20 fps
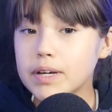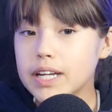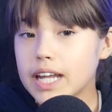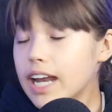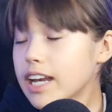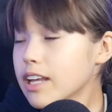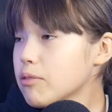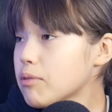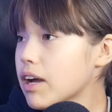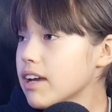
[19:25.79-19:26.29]

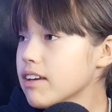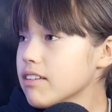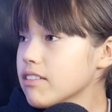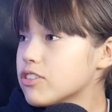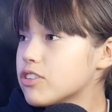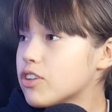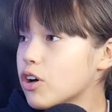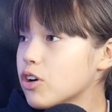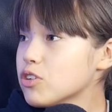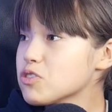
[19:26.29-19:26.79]
anyway,
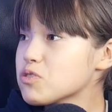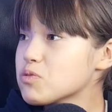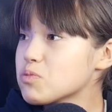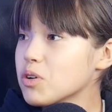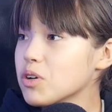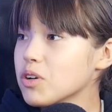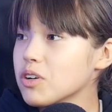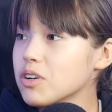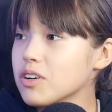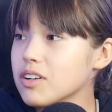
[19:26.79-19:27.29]
those
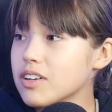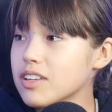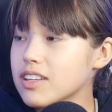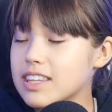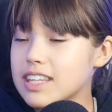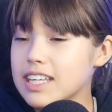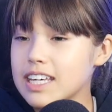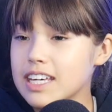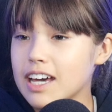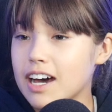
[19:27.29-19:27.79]
were
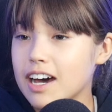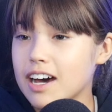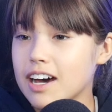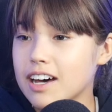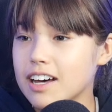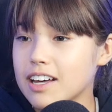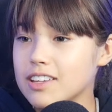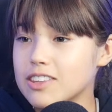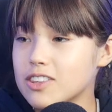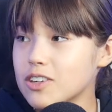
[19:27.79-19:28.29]

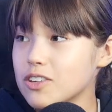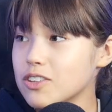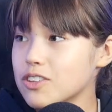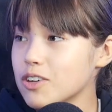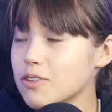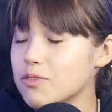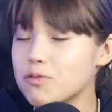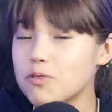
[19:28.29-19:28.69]
the